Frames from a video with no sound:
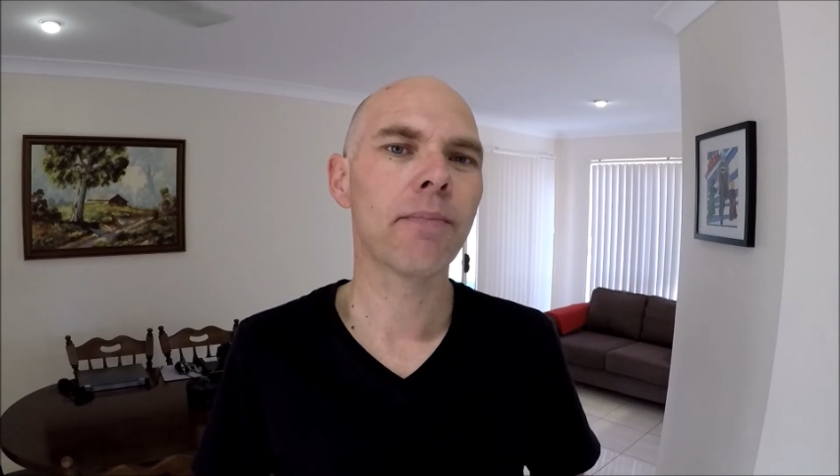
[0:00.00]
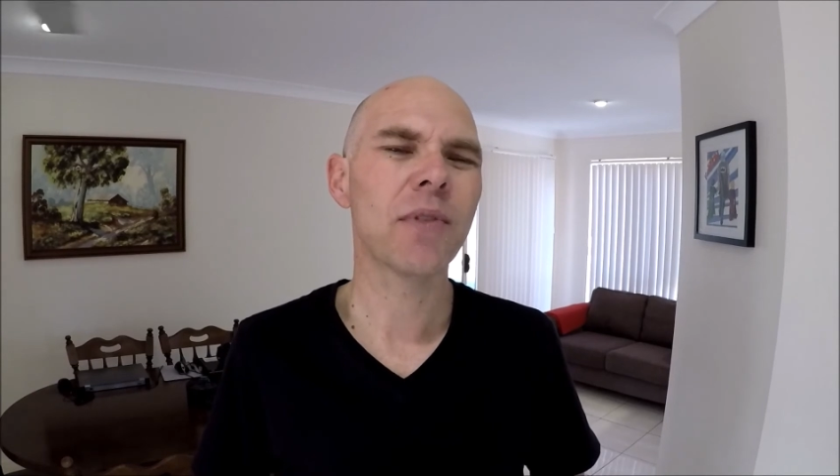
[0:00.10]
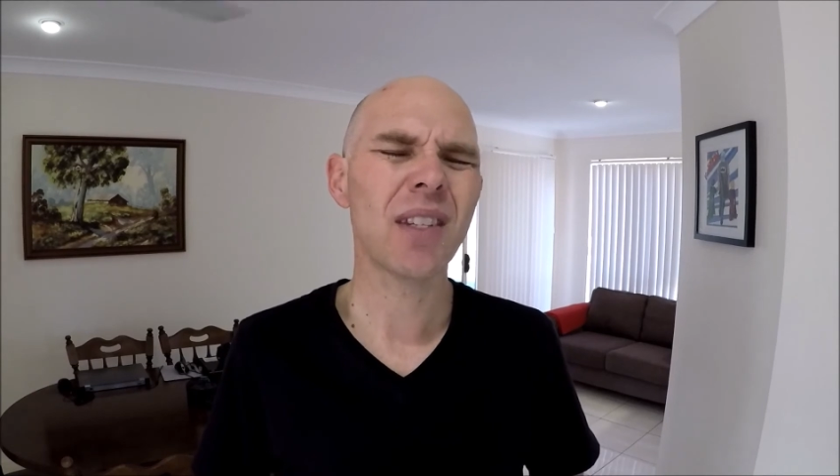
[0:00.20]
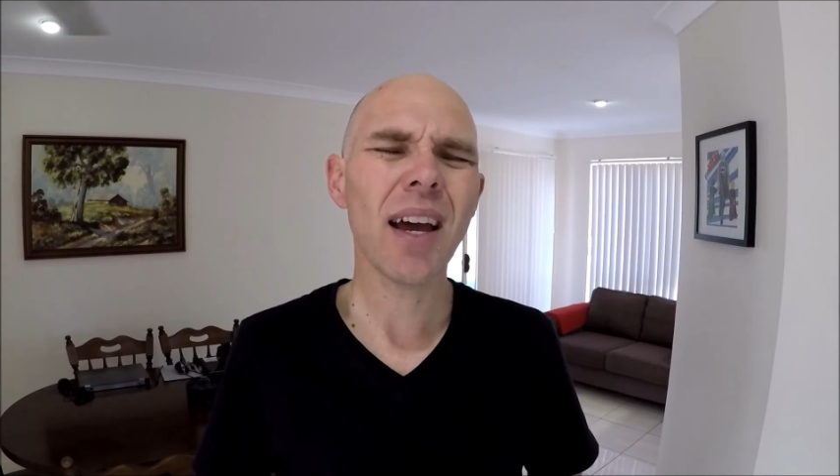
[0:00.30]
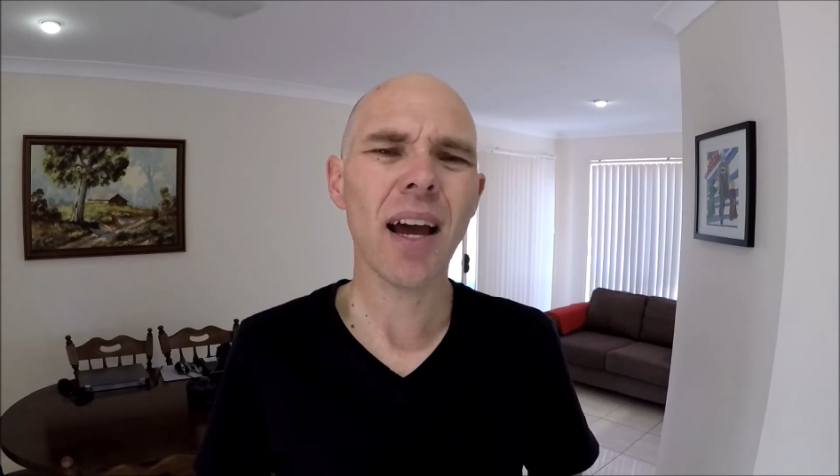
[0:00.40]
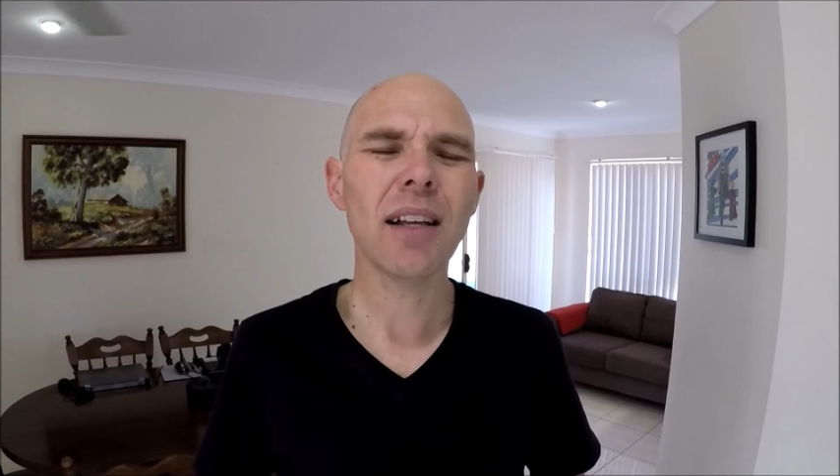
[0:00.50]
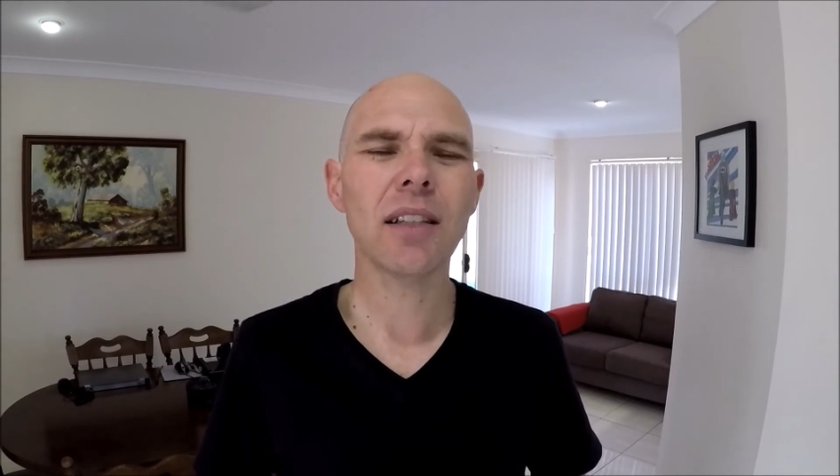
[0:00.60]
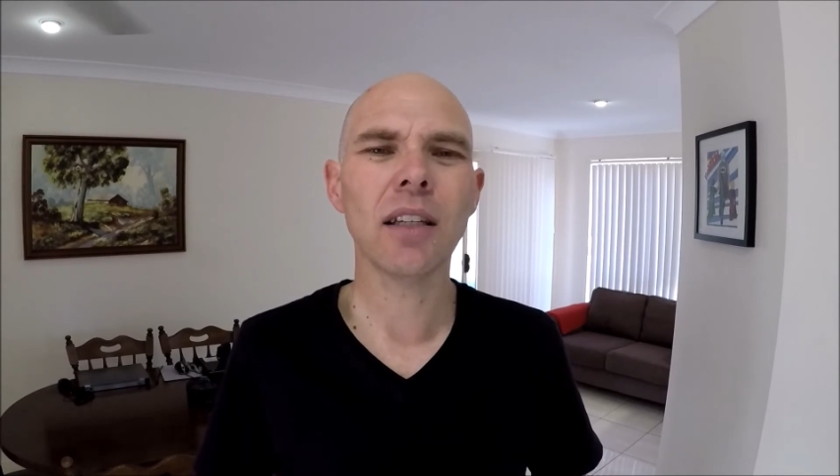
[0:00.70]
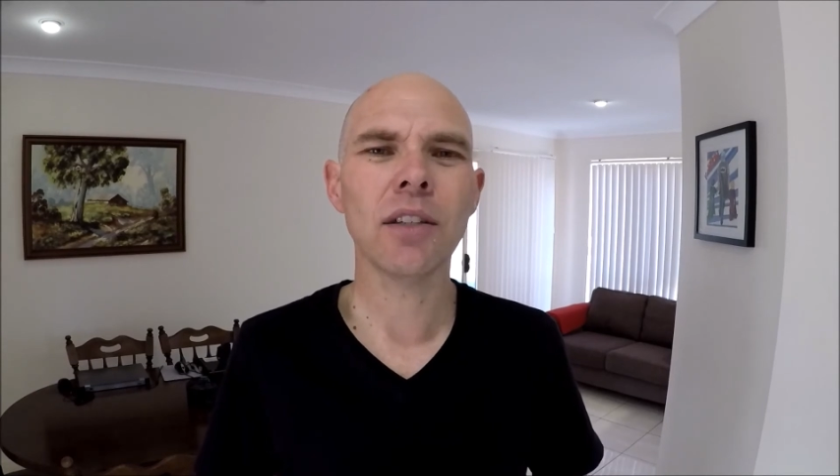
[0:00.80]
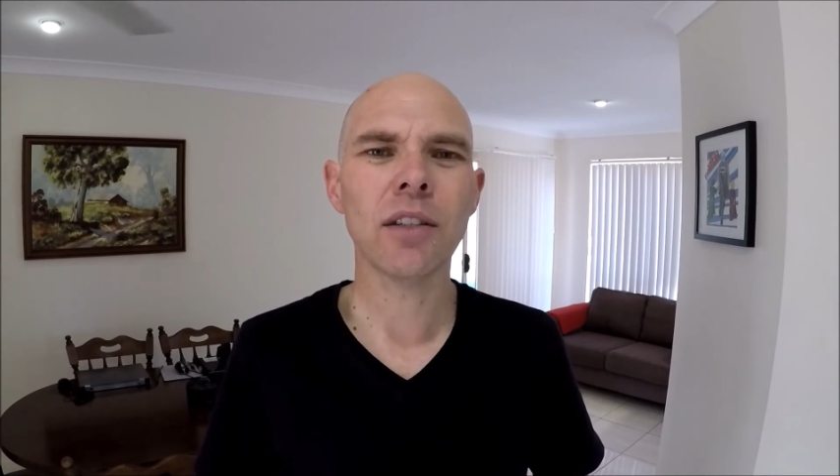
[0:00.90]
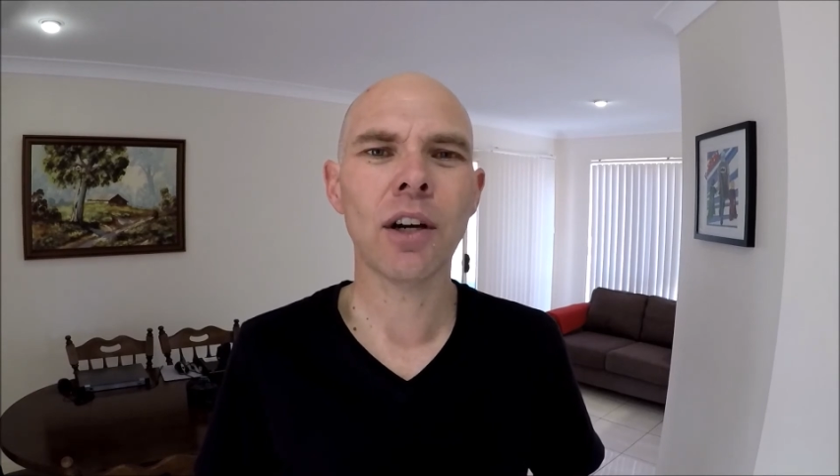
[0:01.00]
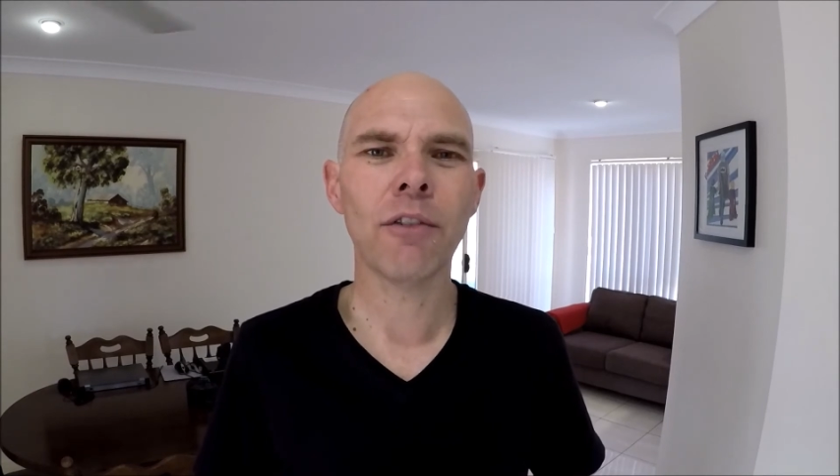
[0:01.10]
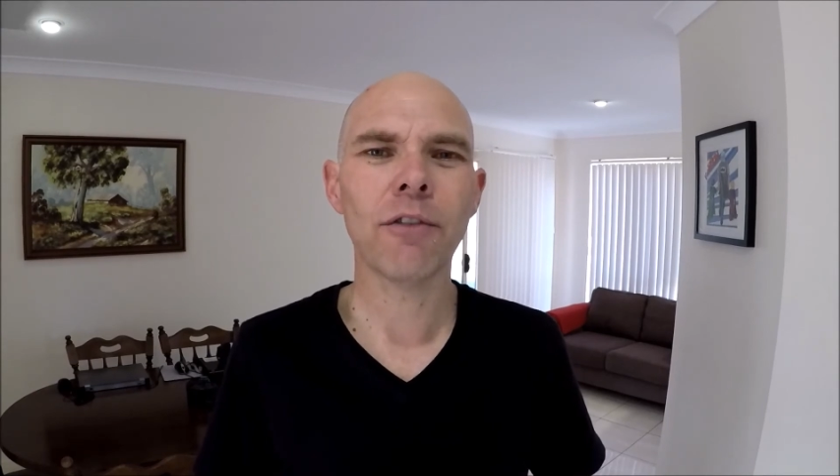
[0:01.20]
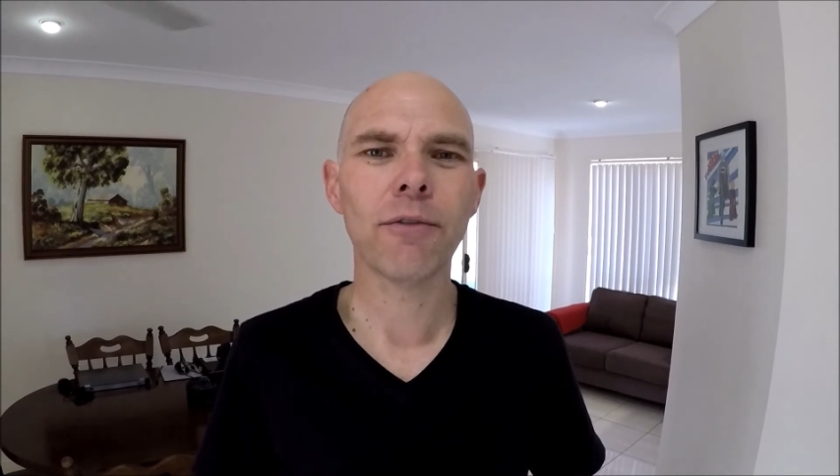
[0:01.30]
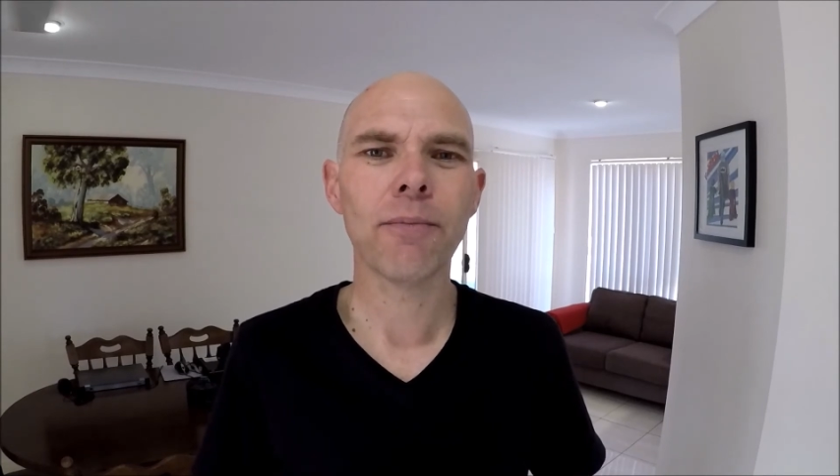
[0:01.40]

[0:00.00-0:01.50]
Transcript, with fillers: Start asking yourself,